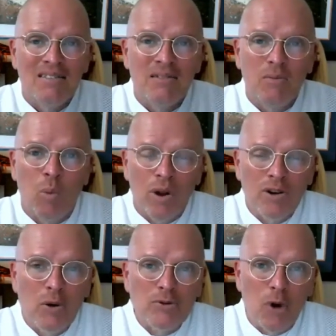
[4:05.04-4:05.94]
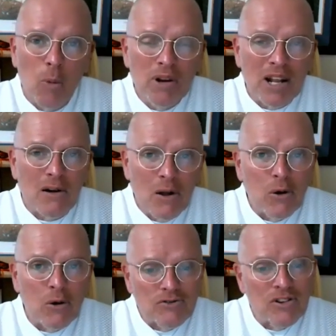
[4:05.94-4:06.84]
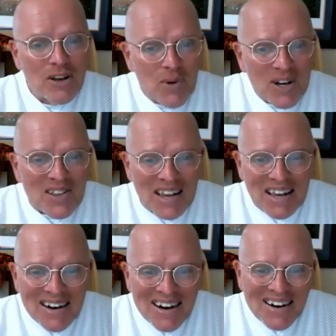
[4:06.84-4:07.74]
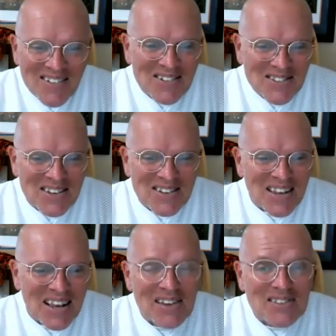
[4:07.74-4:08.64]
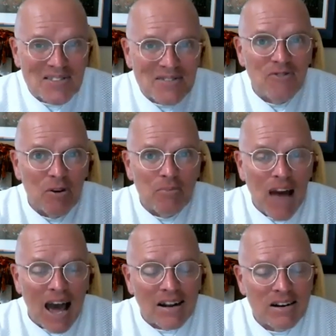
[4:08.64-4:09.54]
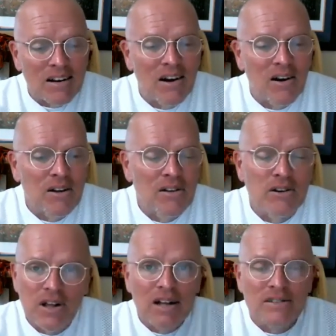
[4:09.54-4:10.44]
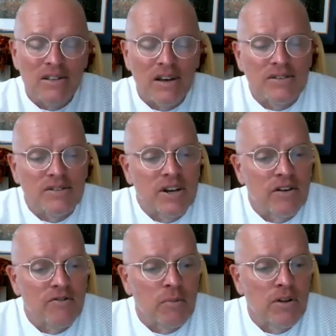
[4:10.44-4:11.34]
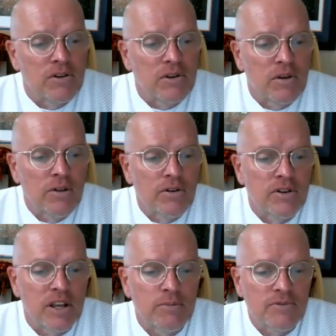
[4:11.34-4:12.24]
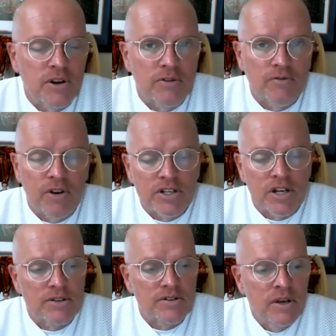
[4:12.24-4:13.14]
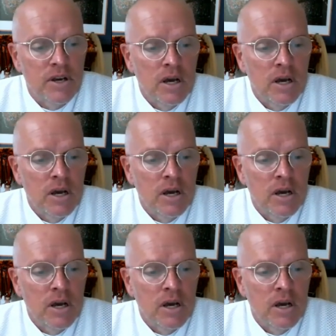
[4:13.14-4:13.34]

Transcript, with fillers: windows open and close really quickly uh, is, is a lesson from that you know and there's lots of lessons there from other other teams and other franchises